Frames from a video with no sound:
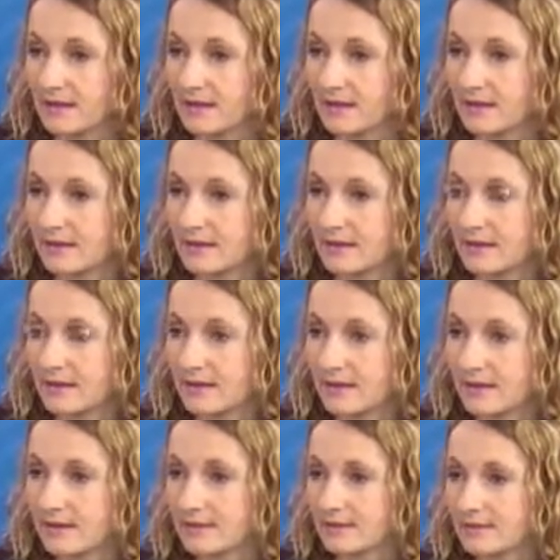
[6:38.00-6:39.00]
Well,
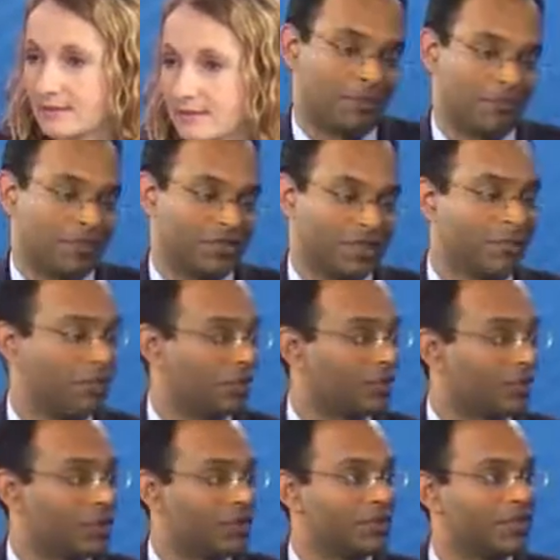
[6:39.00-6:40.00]
you know,
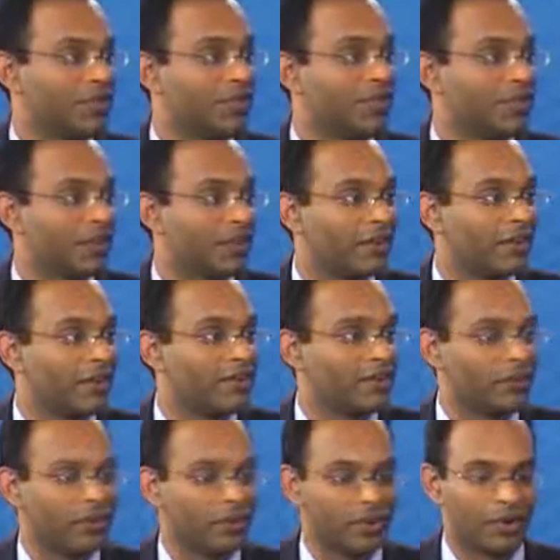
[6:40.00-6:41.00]
simple is always good in the
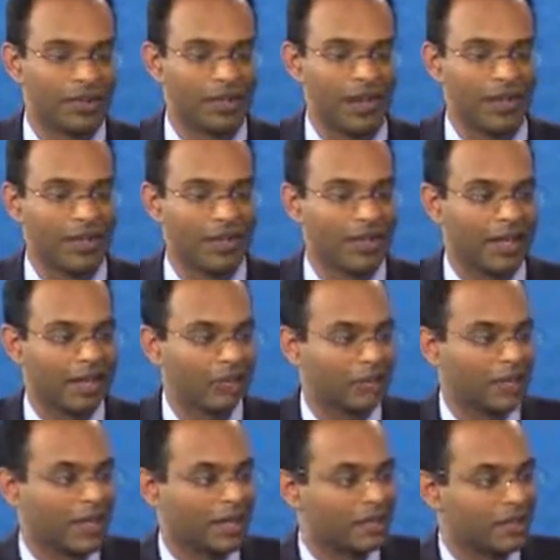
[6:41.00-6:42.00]
interventional world, and I think
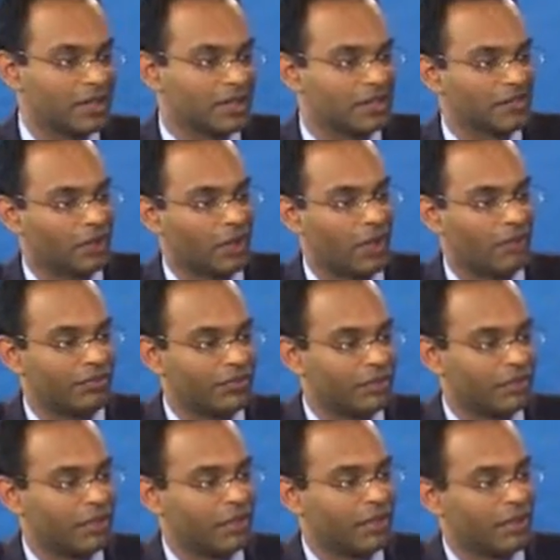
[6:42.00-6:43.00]
angioplasty has
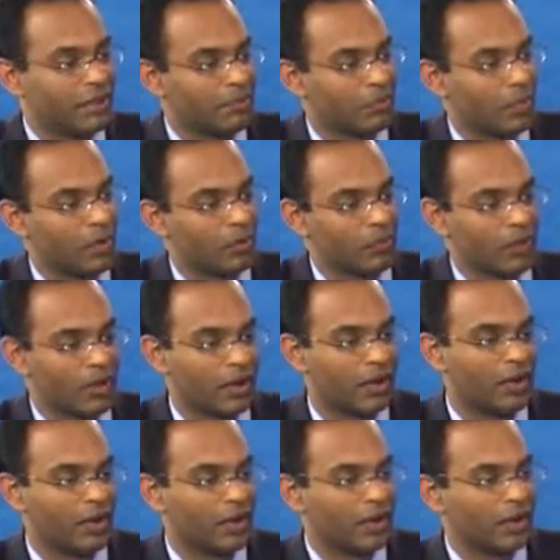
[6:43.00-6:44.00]
evolved to the point
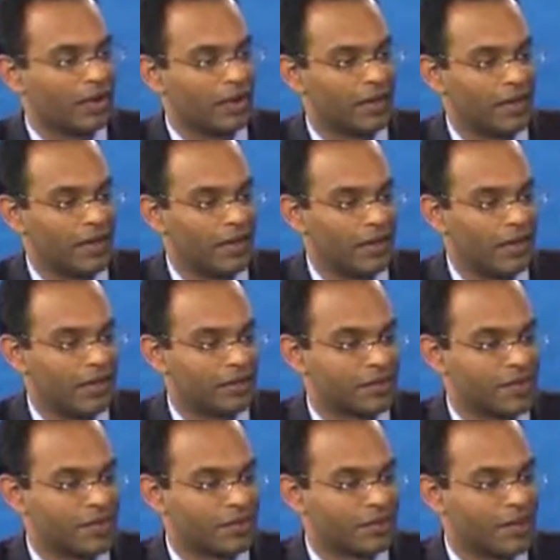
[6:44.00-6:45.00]
where,
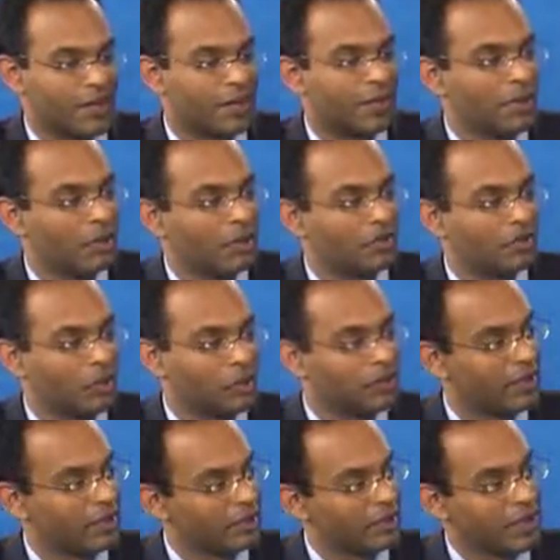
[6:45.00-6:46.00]
as many people have
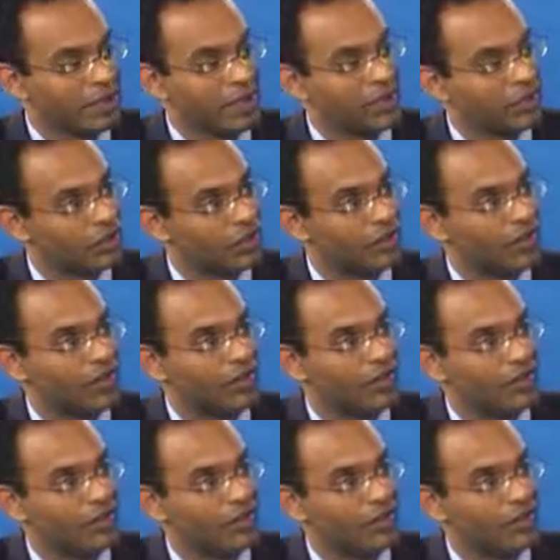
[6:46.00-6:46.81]
told me, a monkey could do it.